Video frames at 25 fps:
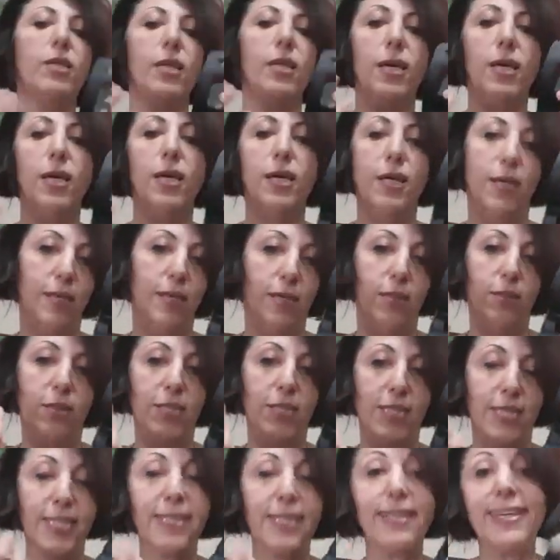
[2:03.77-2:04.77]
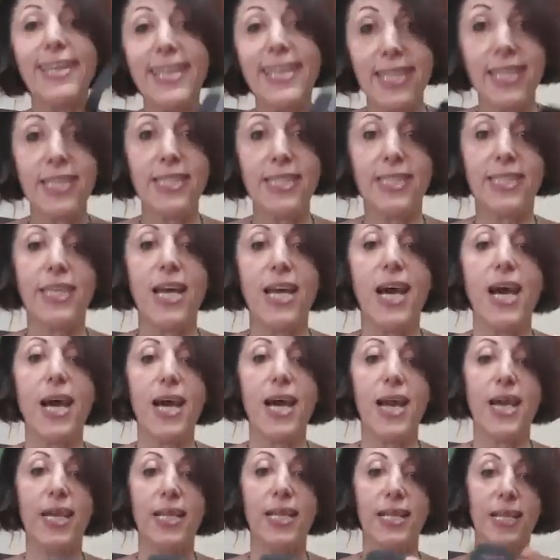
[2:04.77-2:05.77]
the sleek
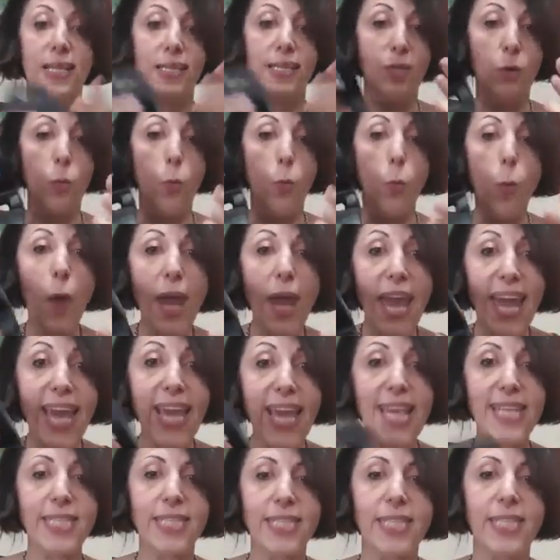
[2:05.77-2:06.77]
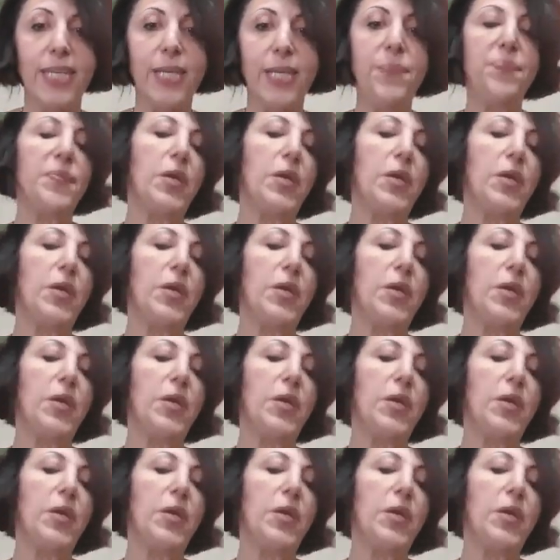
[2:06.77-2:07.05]
design and the weight,